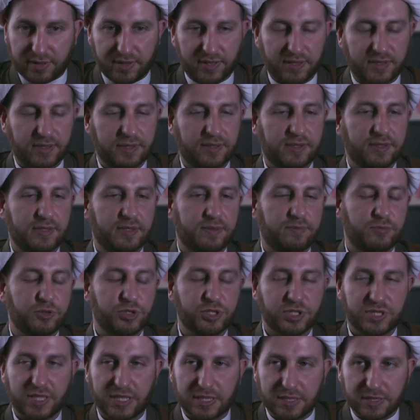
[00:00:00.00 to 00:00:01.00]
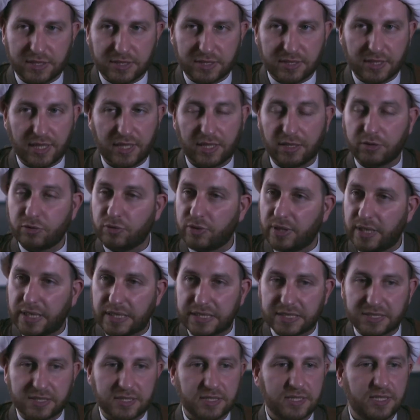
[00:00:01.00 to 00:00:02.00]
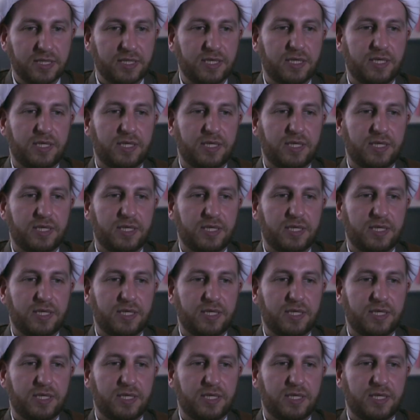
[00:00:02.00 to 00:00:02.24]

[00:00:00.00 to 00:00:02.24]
the mujtahids, the ayatollahs